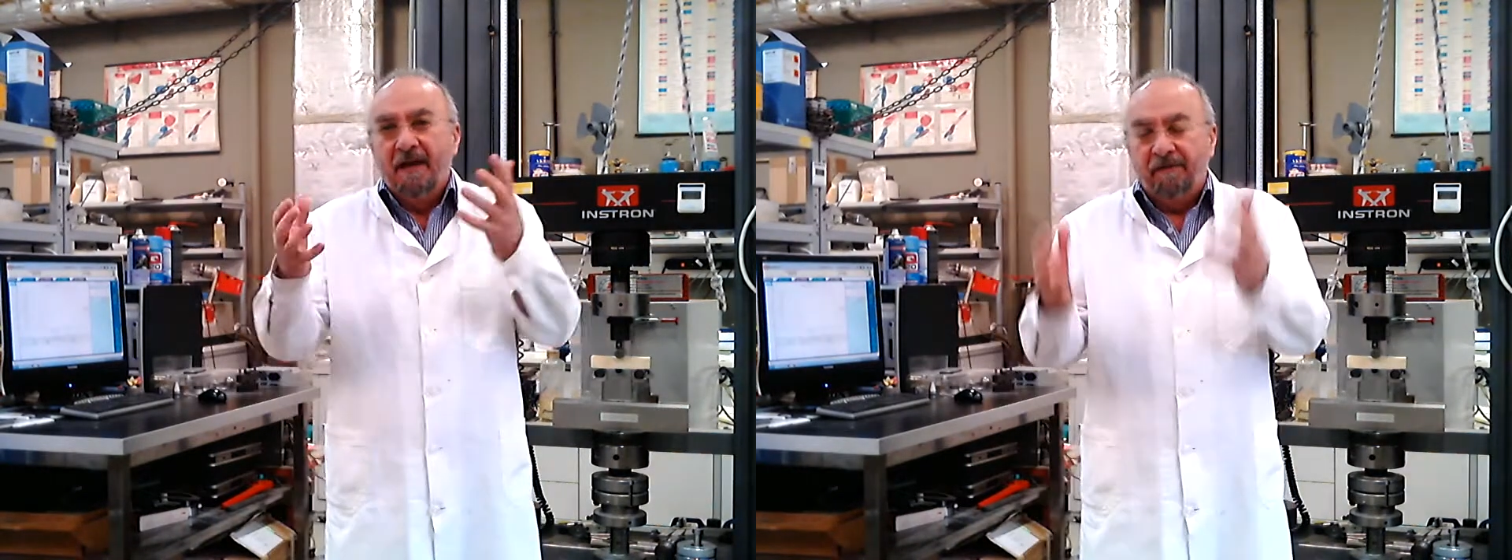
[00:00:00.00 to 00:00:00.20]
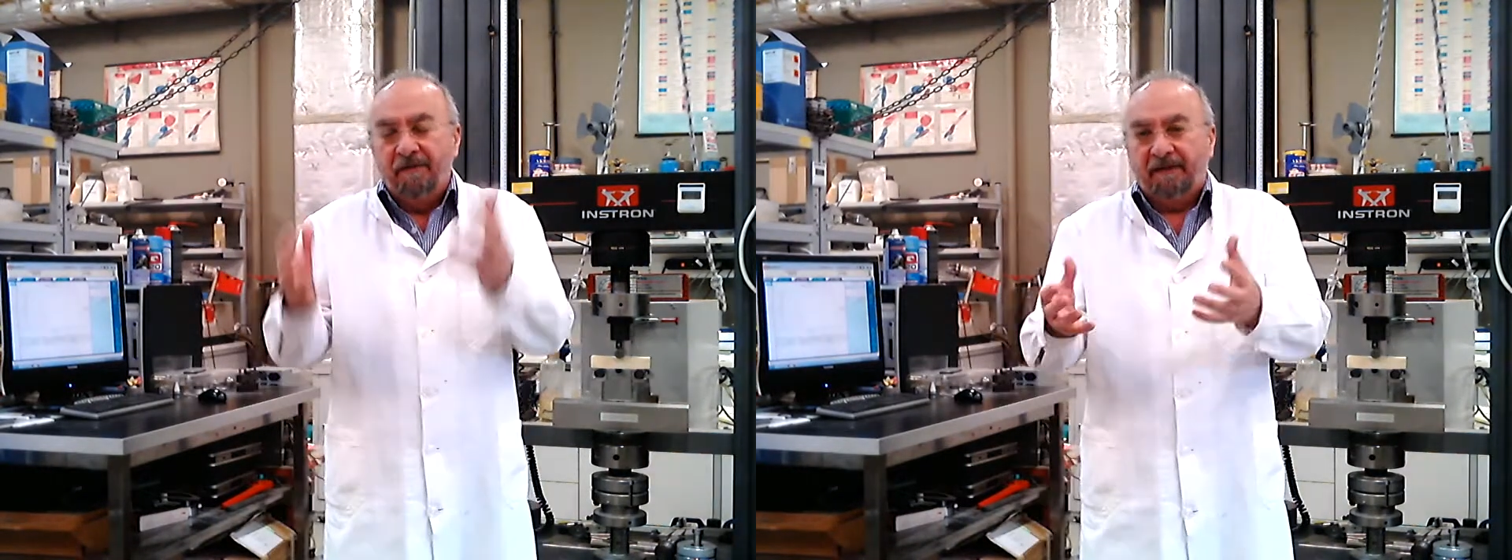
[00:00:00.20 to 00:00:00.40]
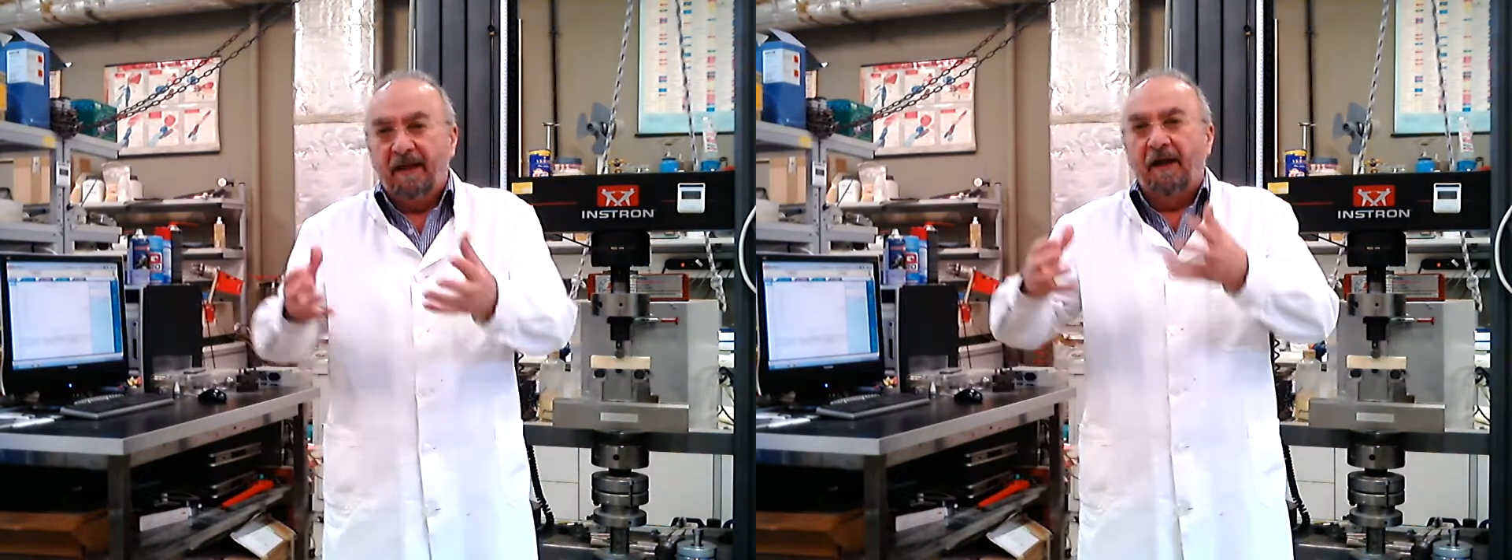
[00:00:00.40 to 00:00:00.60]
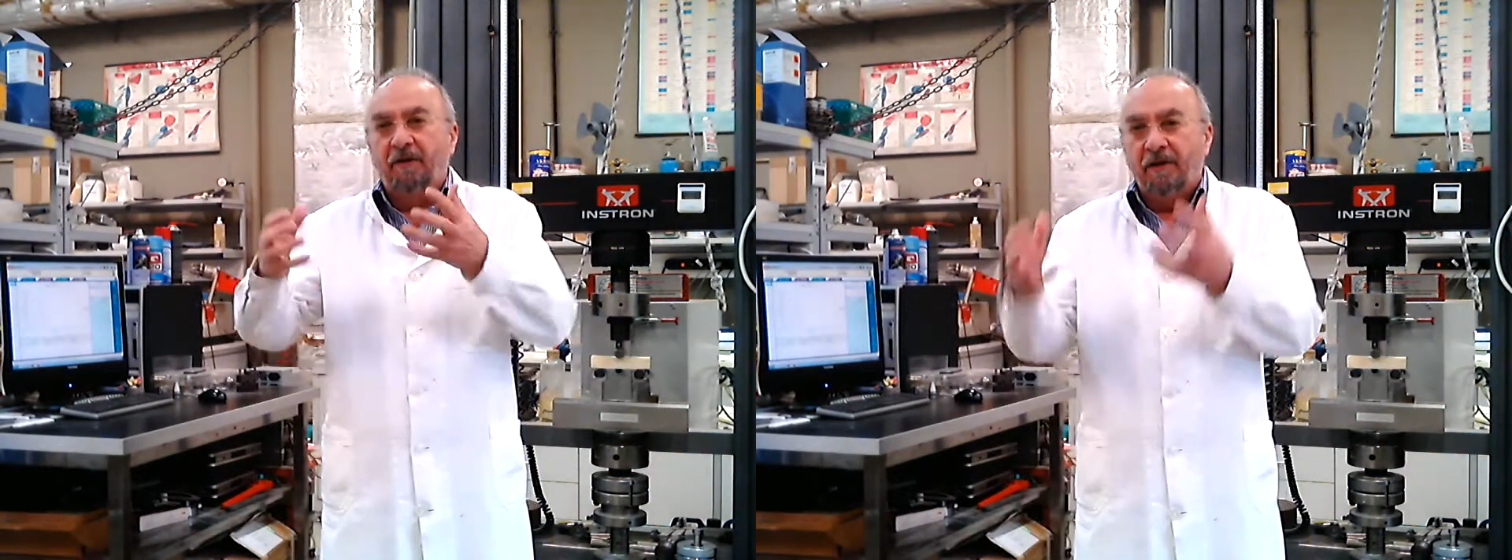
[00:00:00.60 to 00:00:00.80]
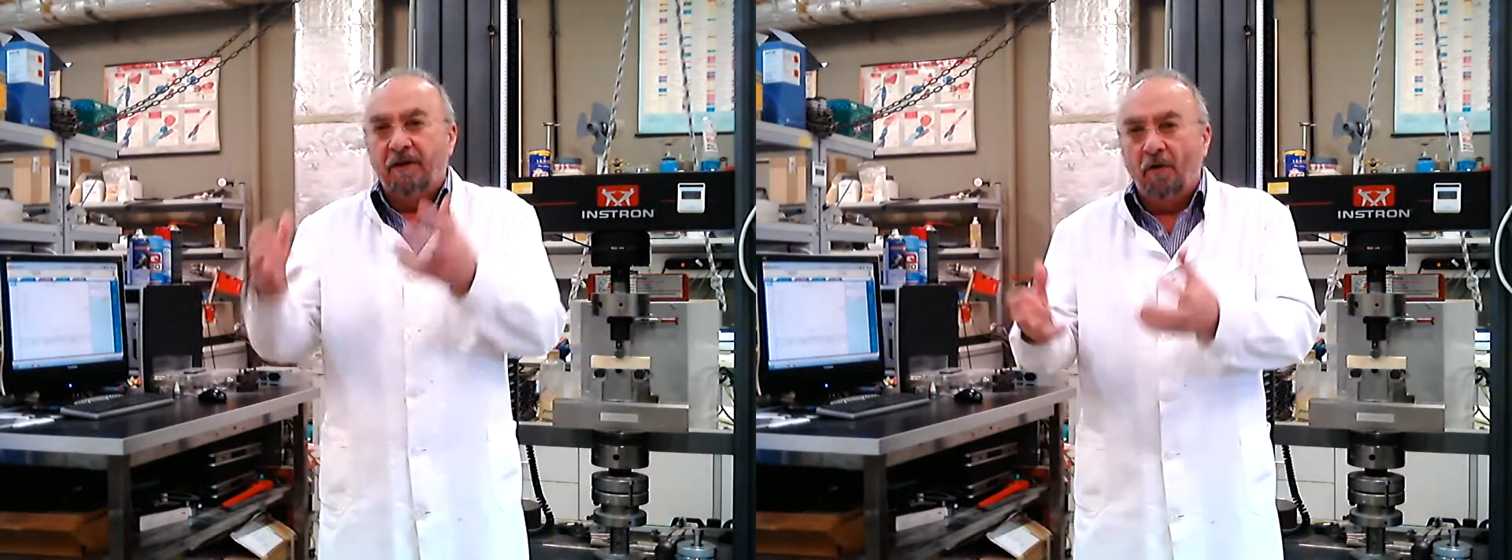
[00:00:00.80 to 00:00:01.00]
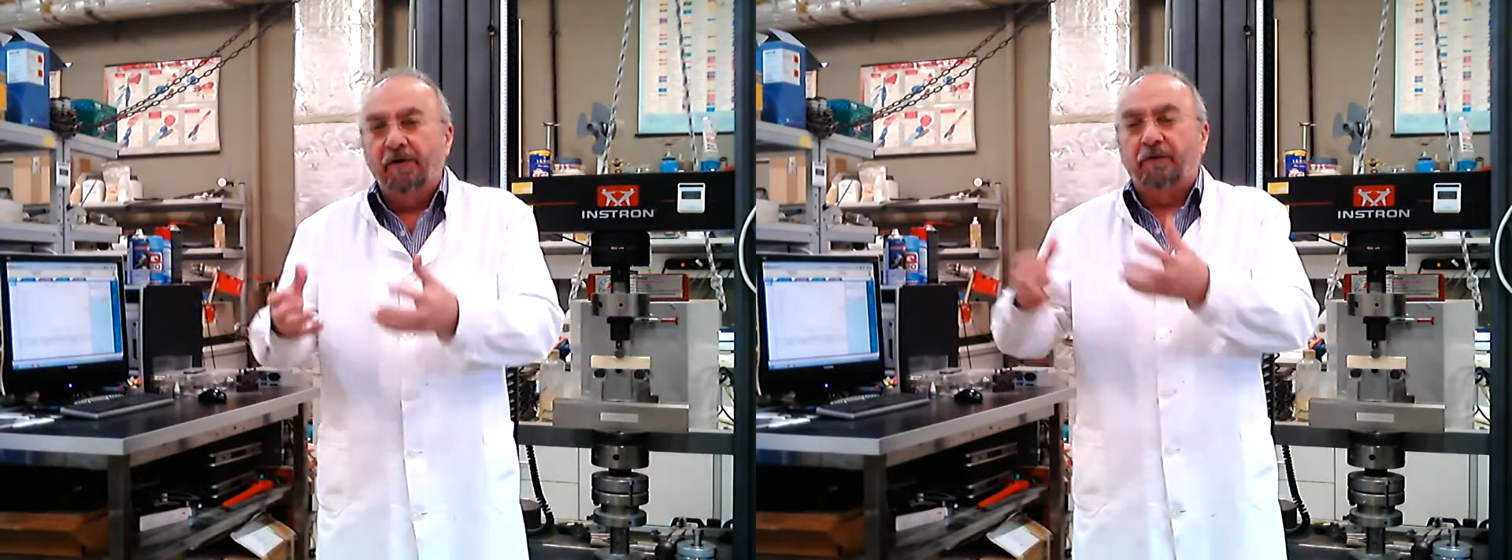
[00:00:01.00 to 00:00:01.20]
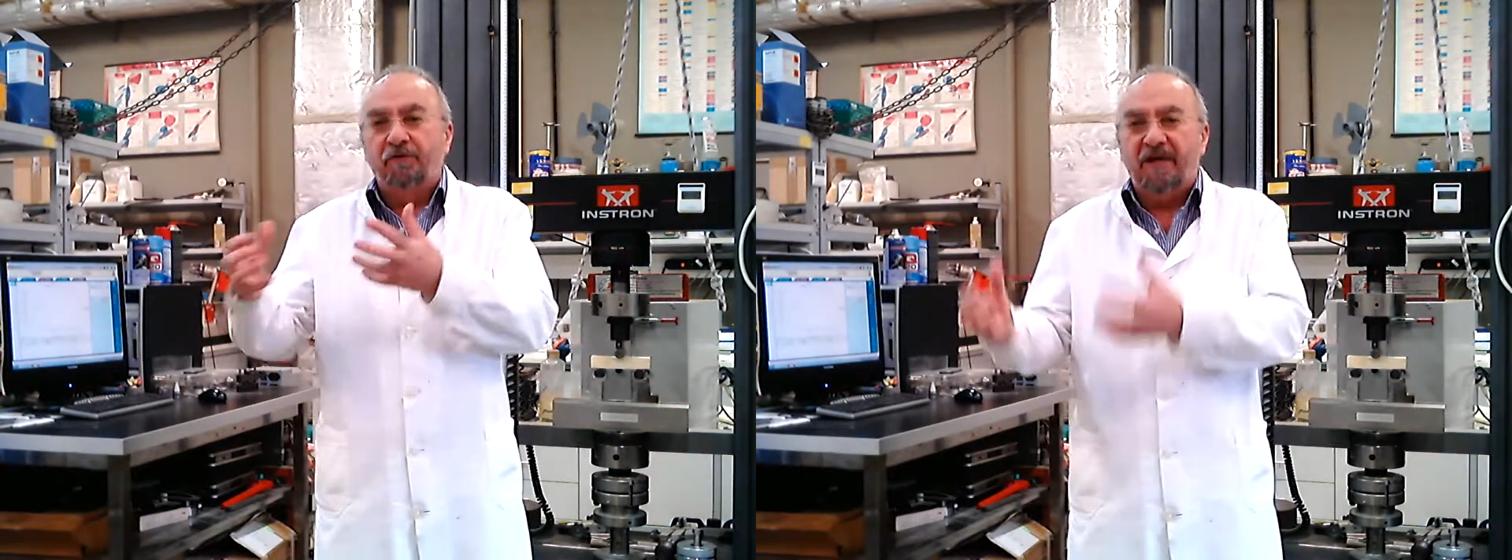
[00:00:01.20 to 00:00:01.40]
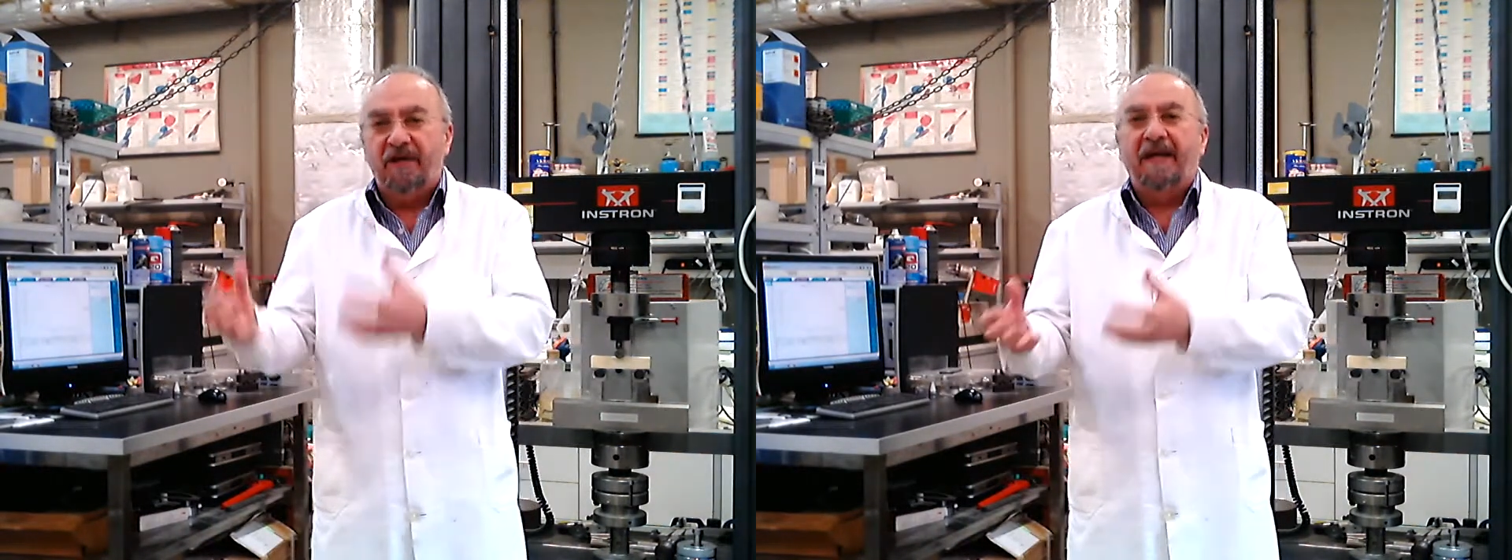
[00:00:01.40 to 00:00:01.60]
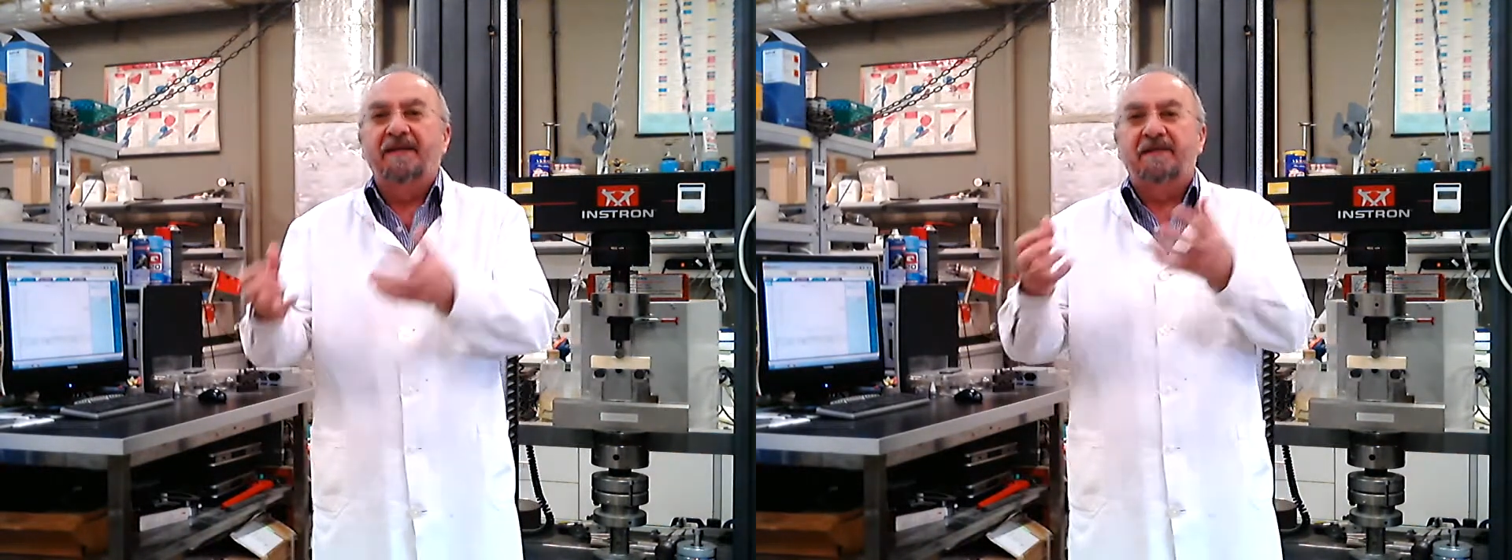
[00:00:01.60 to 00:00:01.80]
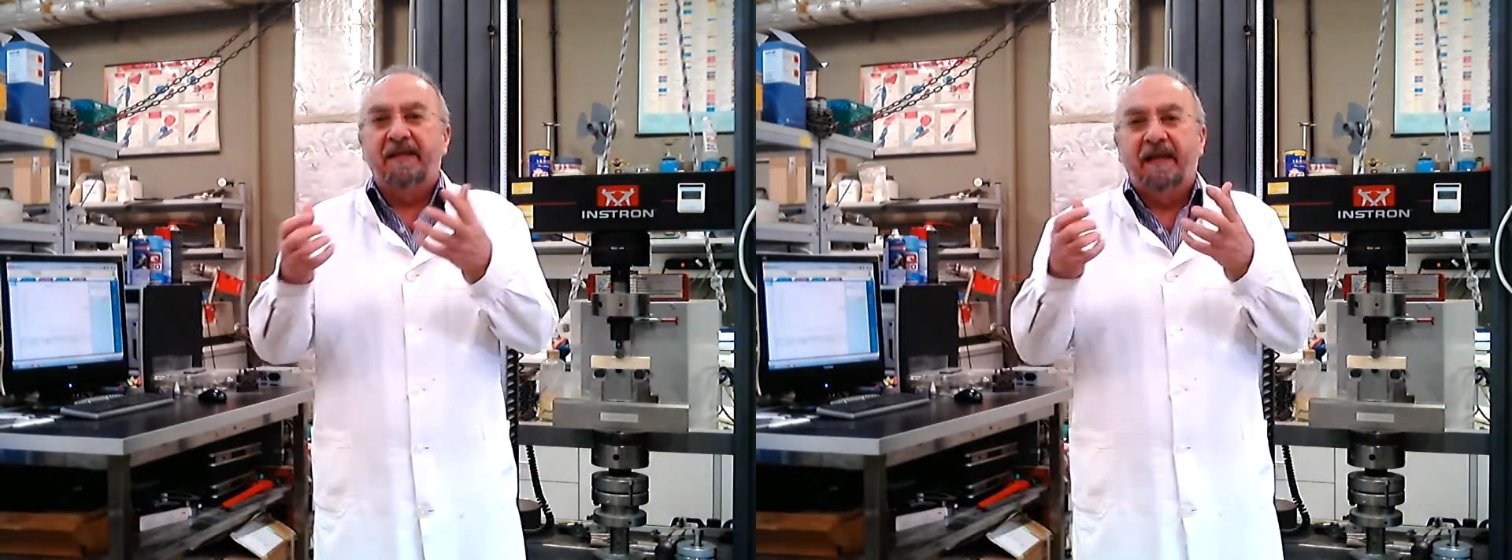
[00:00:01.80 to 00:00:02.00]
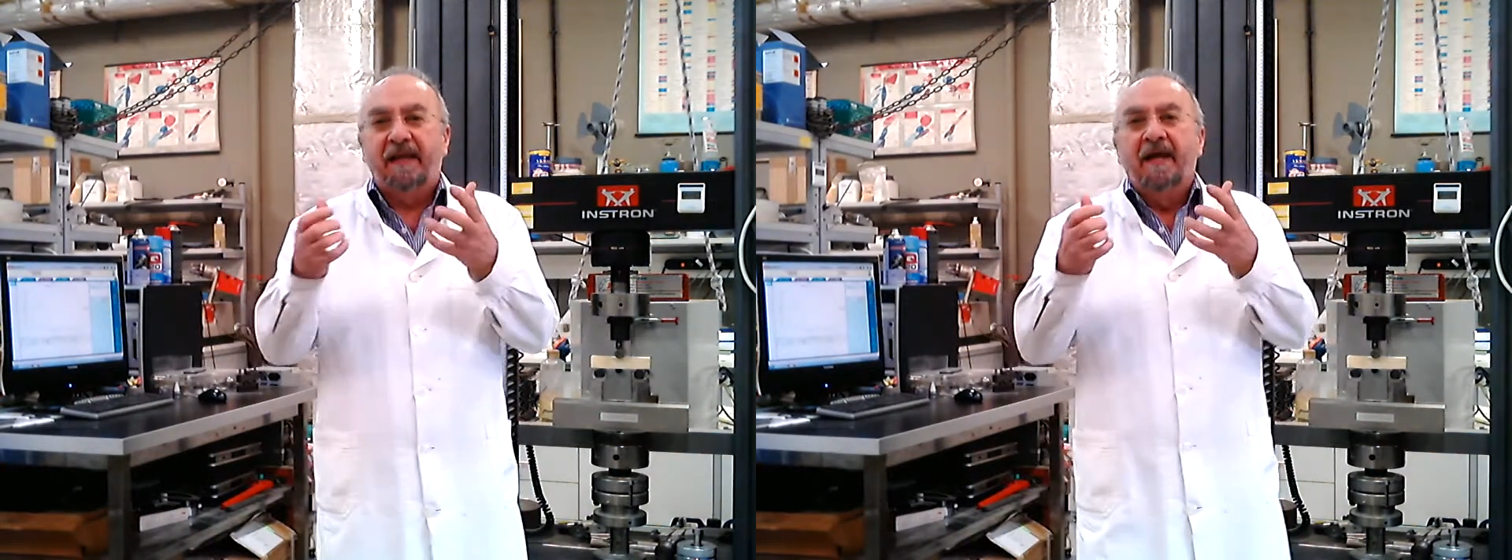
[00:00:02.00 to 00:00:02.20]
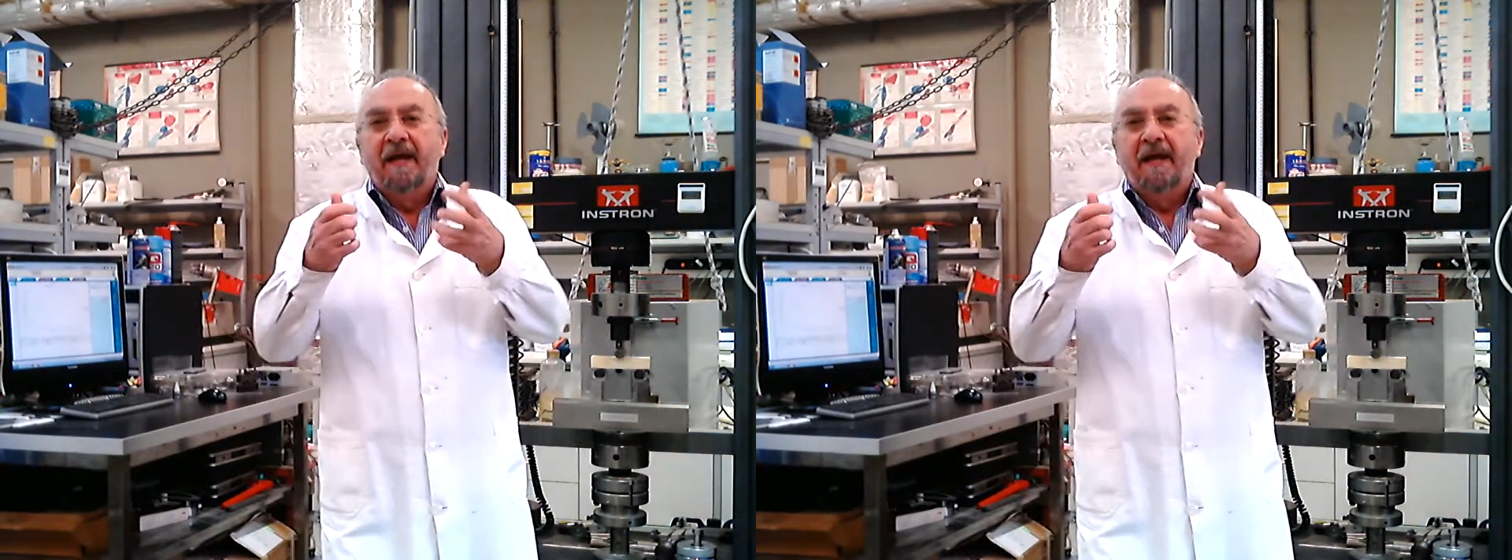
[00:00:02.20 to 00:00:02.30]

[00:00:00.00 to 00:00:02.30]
that in order to change the